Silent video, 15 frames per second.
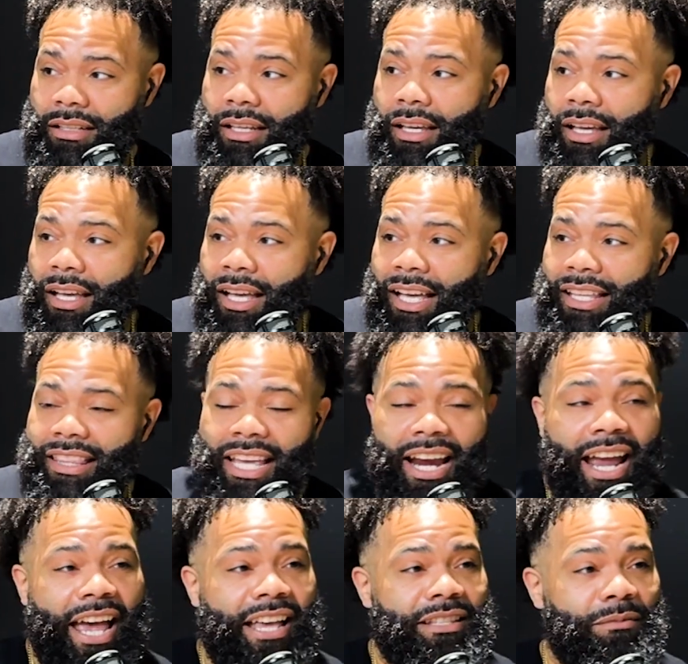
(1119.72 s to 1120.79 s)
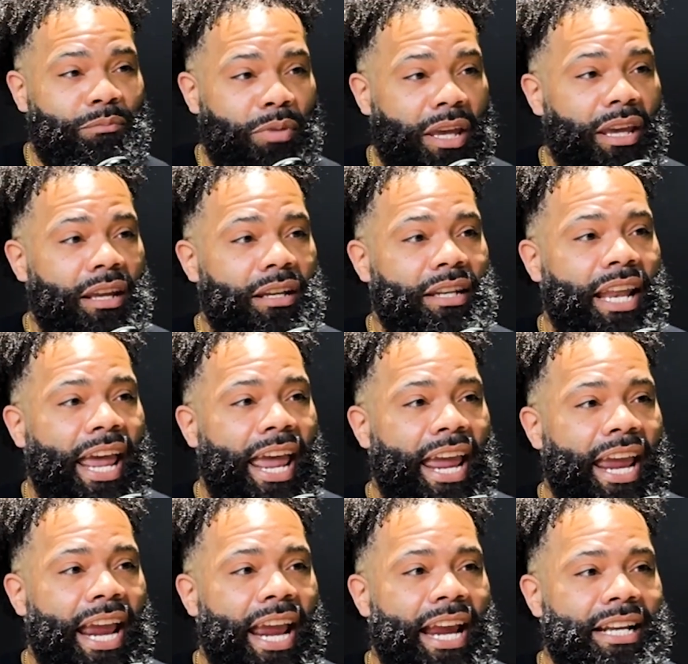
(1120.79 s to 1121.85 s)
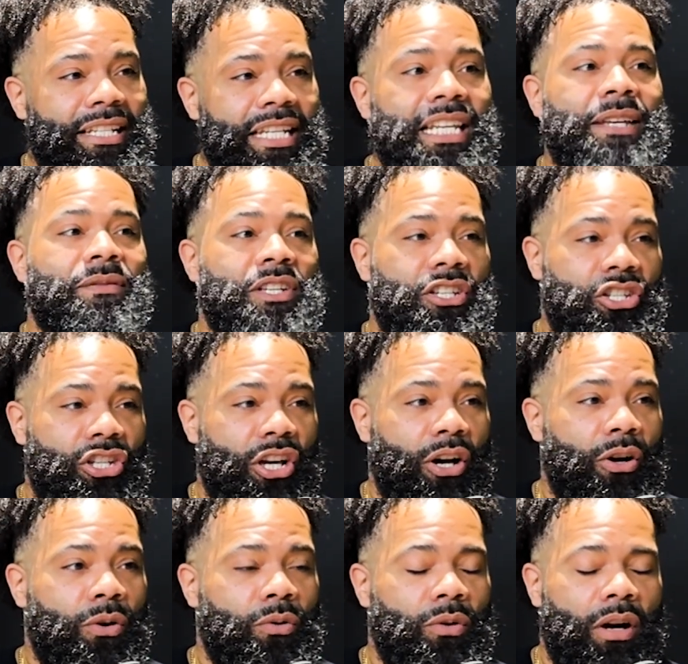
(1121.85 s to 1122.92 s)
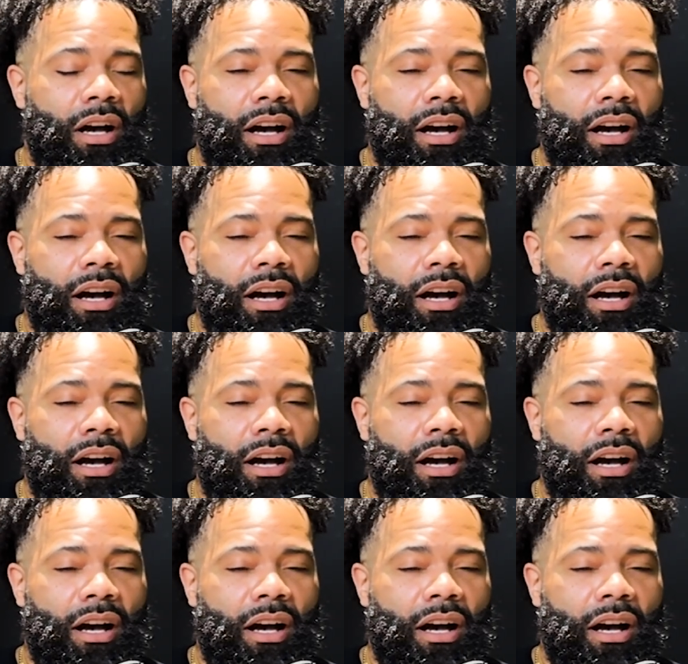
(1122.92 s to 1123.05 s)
there has been a TV show